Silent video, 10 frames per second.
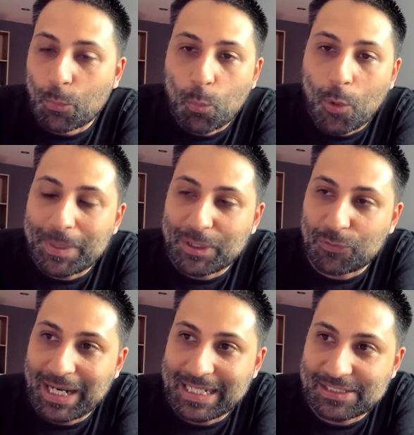what would be
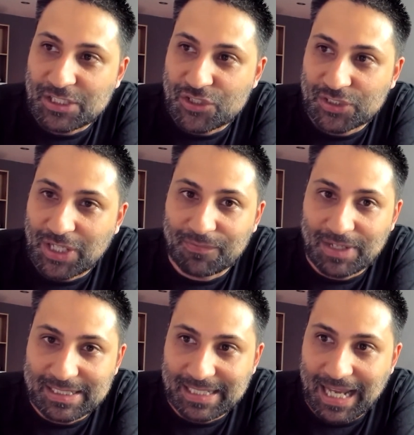great is to just kind of
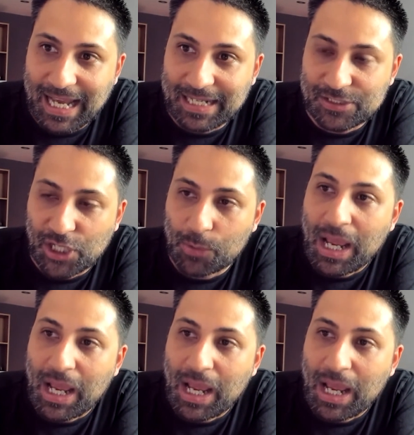understand,